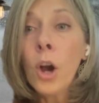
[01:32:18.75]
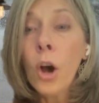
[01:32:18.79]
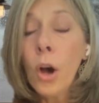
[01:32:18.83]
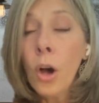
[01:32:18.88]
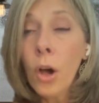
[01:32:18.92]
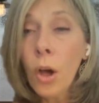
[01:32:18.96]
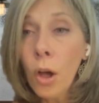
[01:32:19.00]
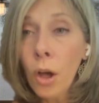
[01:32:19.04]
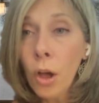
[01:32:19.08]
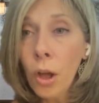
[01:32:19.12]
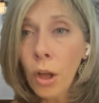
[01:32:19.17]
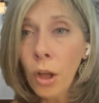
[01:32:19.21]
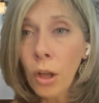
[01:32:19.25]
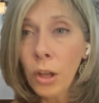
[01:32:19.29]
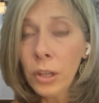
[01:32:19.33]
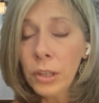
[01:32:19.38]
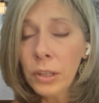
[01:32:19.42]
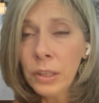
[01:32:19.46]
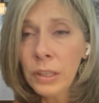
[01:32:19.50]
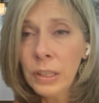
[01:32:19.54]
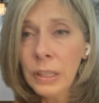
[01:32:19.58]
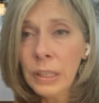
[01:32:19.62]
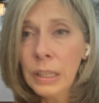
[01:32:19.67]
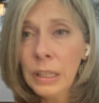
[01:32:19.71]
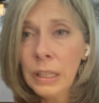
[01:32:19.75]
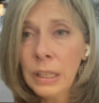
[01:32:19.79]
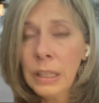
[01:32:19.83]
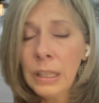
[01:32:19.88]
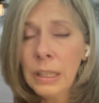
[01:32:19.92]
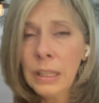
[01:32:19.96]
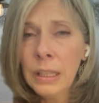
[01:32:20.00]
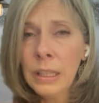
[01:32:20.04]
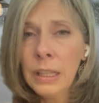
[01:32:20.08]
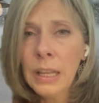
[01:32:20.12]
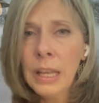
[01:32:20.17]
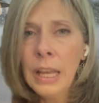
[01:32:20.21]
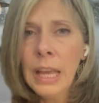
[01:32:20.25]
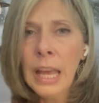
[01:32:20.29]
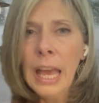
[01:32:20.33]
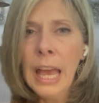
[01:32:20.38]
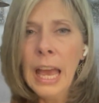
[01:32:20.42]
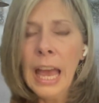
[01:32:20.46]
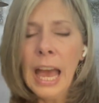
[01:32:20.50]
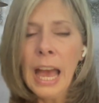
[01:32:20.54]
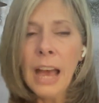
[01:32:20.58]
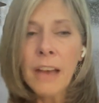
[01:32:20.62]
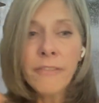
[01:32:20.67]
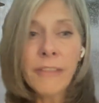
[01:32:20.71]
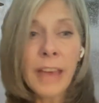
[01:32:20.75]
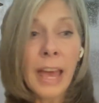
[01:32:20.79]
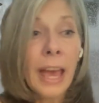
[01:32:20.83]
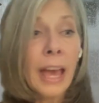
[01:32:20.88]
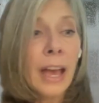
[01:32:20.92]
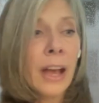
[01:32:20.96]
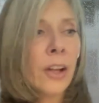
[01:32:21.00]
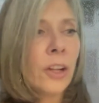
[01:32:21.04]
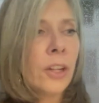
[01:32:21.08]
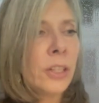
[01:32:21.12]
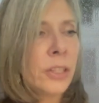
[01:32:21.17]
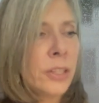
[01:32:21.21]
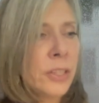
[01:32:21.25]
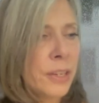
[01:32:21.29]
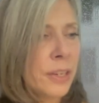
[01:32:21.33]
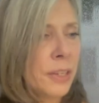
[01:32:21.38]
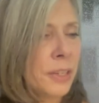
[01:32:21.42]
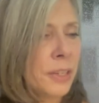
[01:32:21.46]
we all have held